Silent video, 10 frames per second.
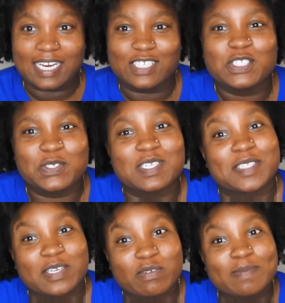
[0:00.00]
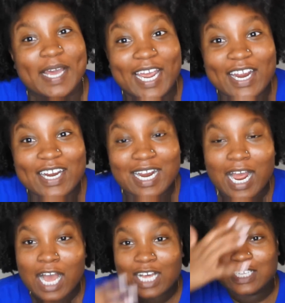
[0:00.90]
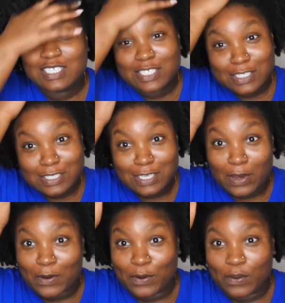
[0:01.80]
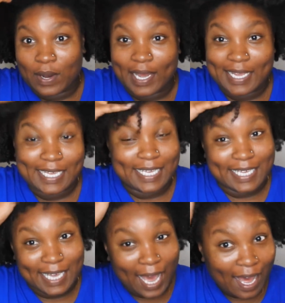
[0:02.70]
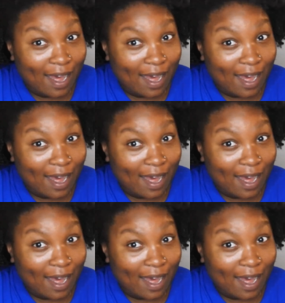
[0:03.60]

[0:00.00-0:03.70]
need to do something with my hair. So yeah,